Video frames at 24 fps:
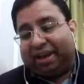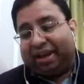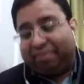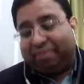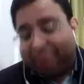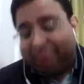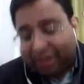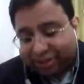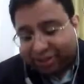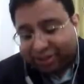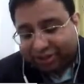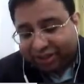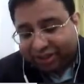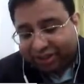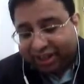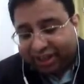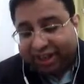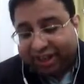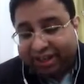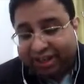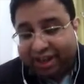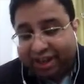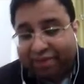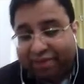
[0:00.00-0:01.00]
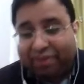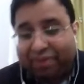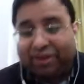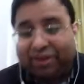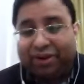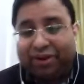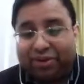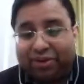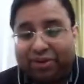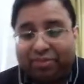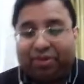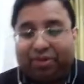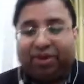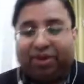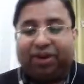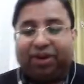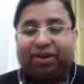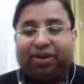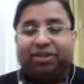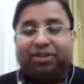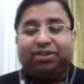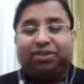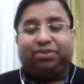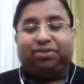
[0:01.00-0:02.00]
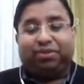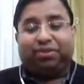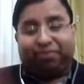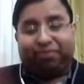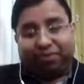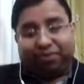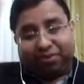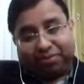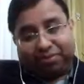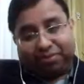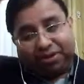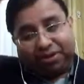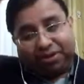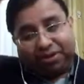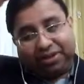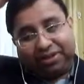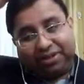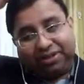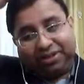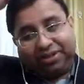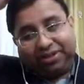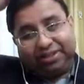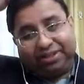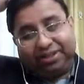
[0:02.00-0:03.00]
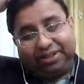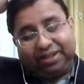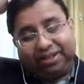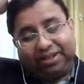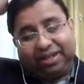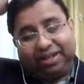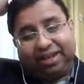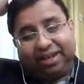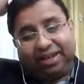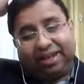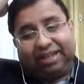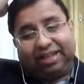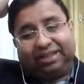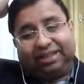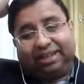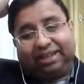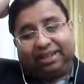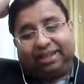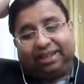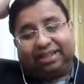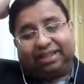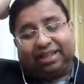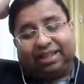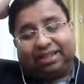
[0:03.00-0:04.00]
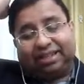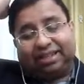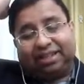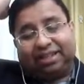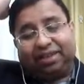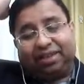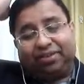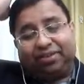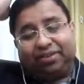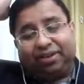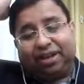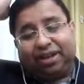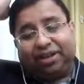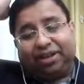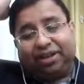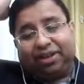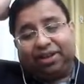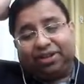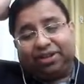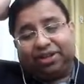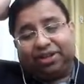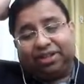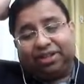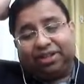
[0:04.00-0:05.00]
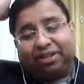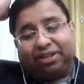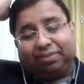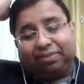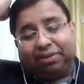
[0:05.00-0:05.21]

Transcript: and based on that, he developed a new model, conceptual framework. There is a sustainable educational